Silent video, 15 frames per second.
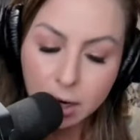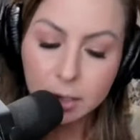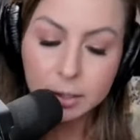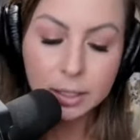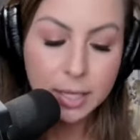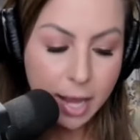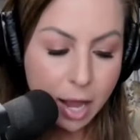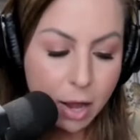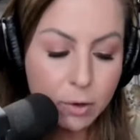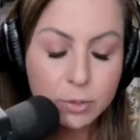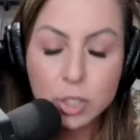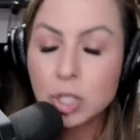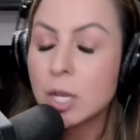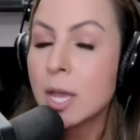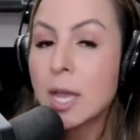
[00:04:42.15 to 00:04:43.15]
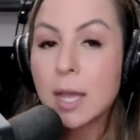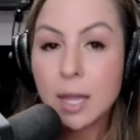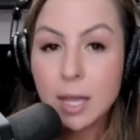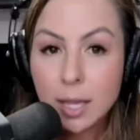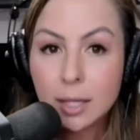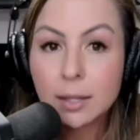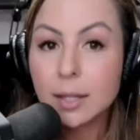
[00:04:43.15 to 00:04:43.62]
on the couch
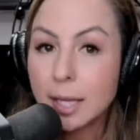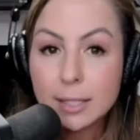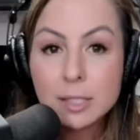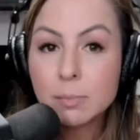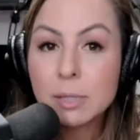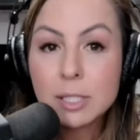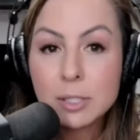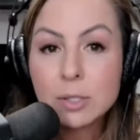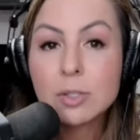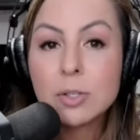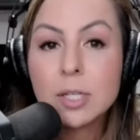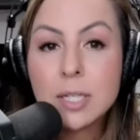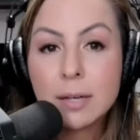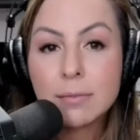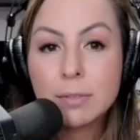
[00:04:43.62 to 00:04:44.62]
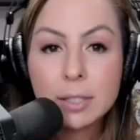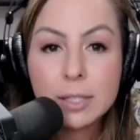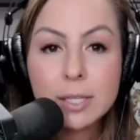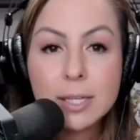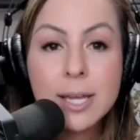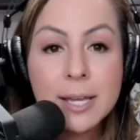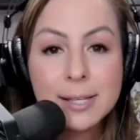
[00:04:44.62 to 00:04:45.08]
and that's me. So you could
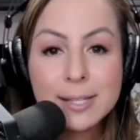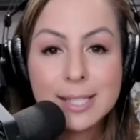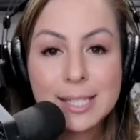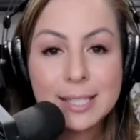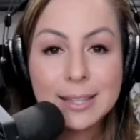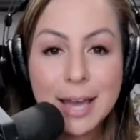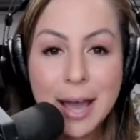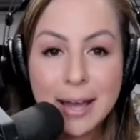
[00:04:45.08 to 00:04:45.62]
definitely Cheryl, see that.